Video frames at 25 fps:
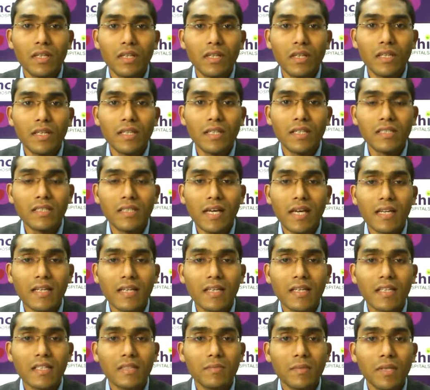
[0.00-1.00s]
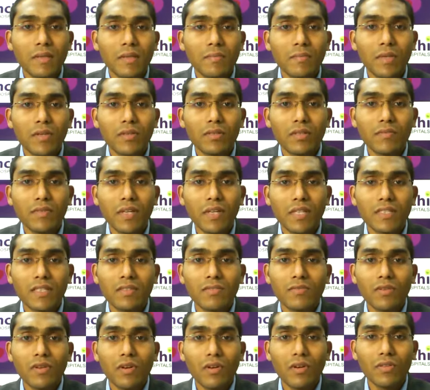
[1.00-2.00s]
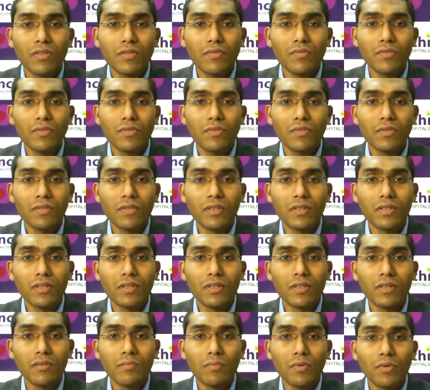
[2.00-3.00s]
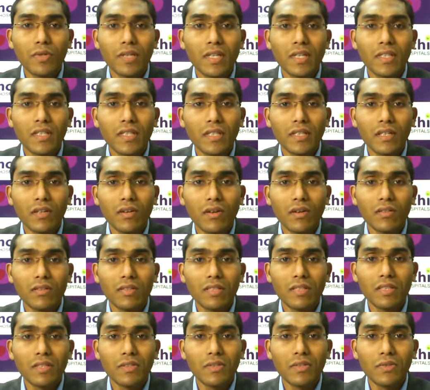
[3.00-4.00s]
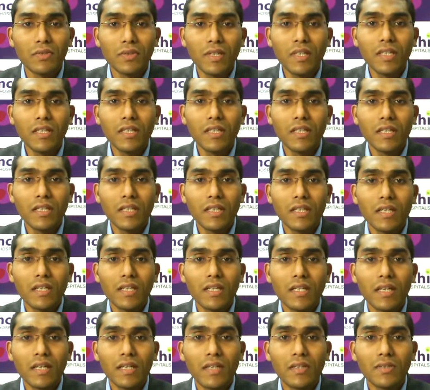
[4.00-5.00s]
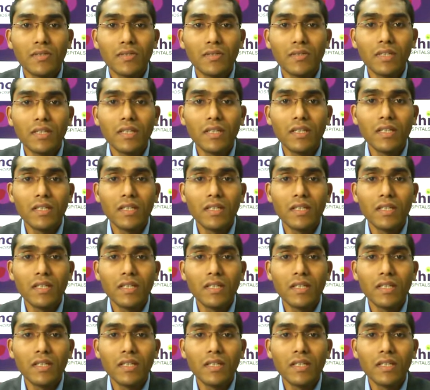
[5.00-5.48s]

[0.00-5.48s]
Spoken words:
It is characterized by because of excessive loss of protein loss in the urine. It can lead to the